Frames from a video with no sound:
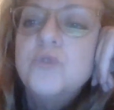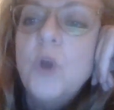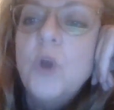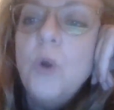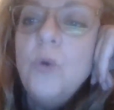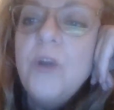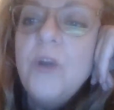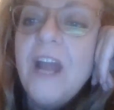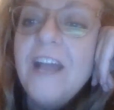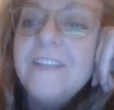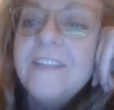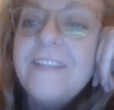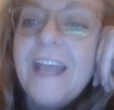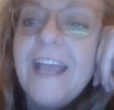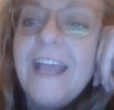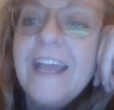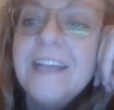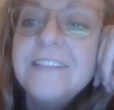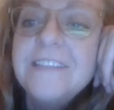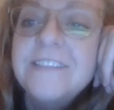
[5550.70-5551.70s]
No, not
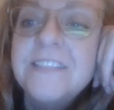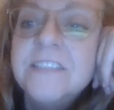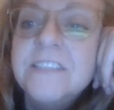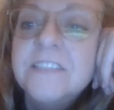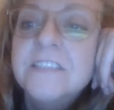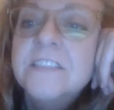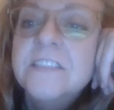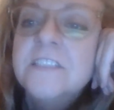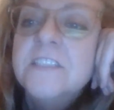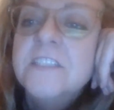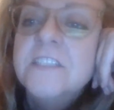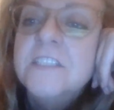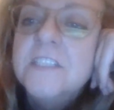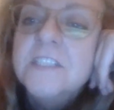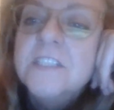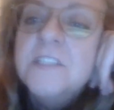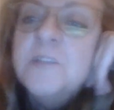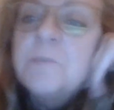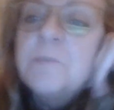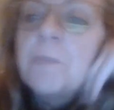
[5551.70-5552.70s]
that.
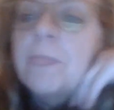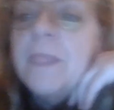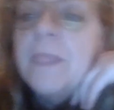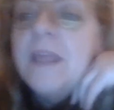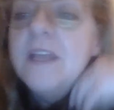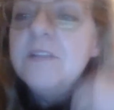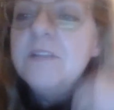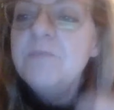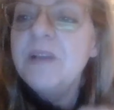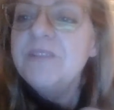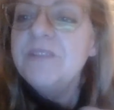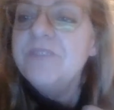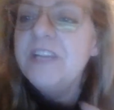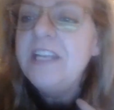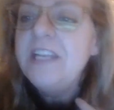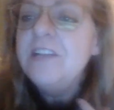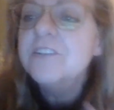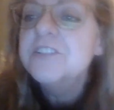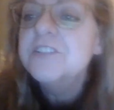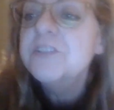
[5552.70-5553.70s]
In my
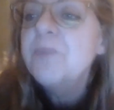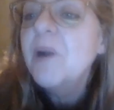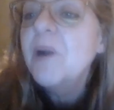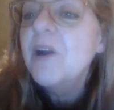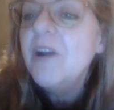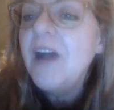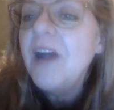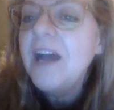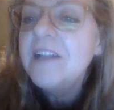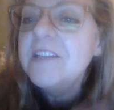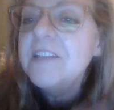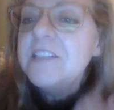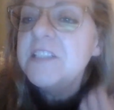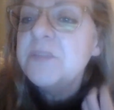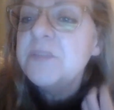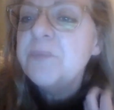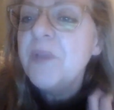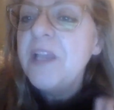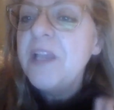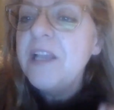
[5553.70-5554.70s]
video tomorrow, I'll
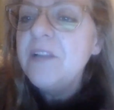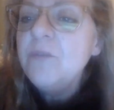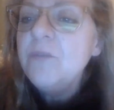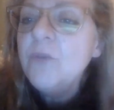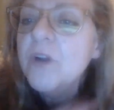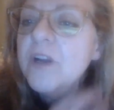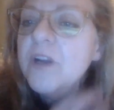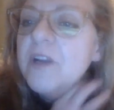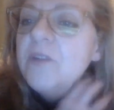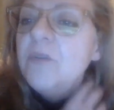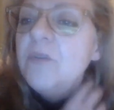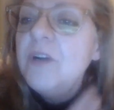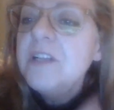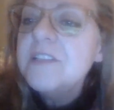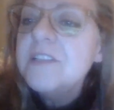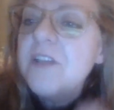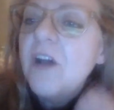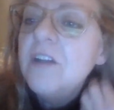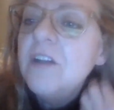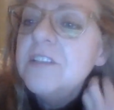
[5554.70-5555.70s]
explain where it
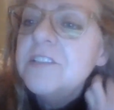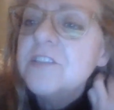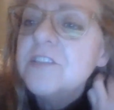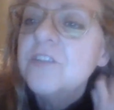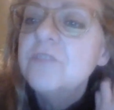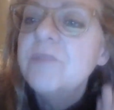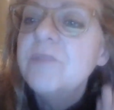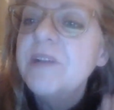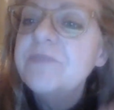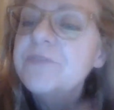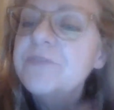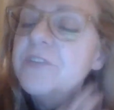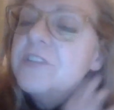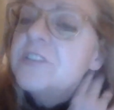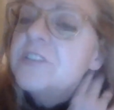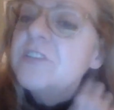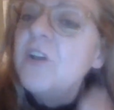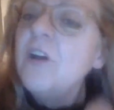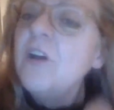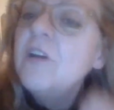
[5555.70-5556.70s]
was. Also, my
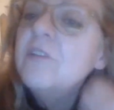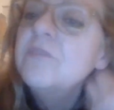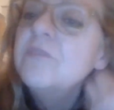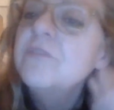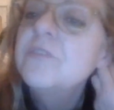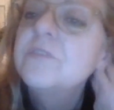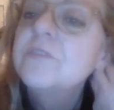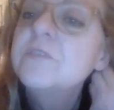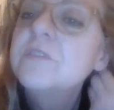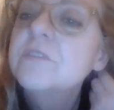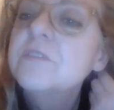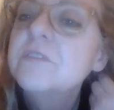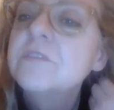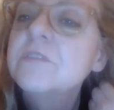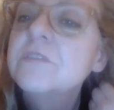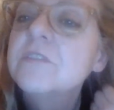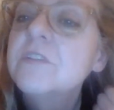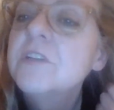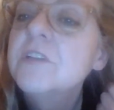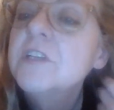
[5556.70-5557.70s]
first solve.
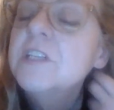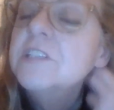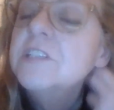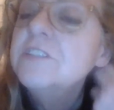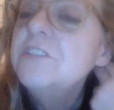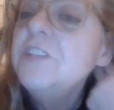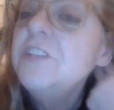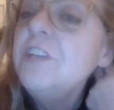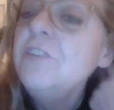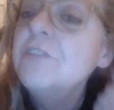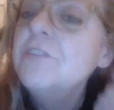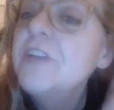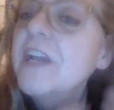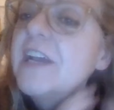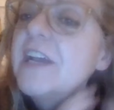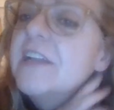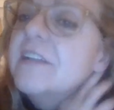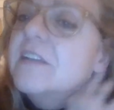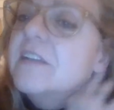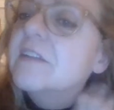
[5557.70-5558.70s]

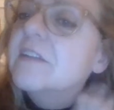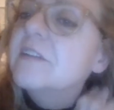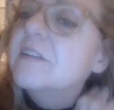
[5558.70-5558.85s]
Geonut.